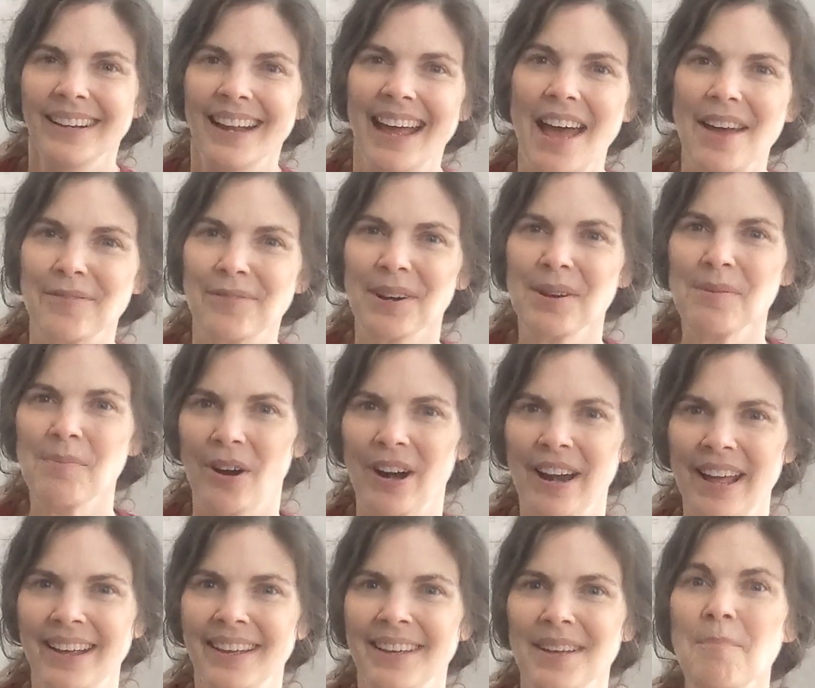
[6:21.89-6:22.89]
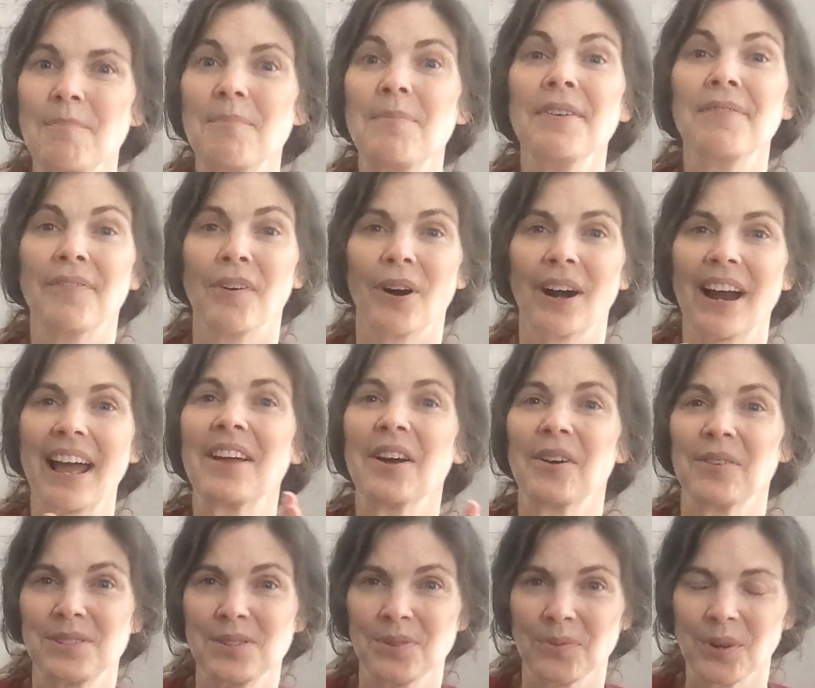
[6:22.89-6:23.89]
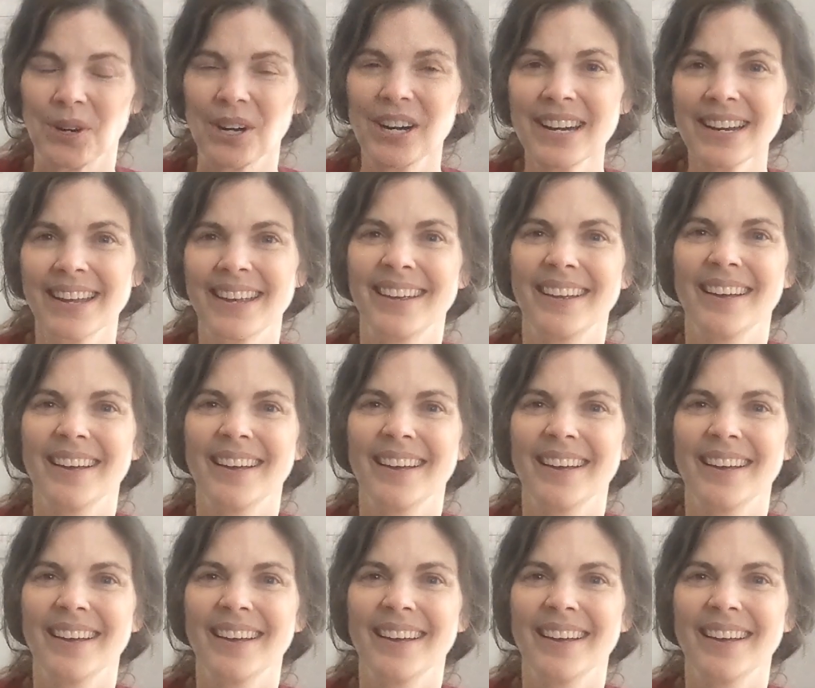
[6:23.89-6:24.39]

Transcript: every morning before I go to work,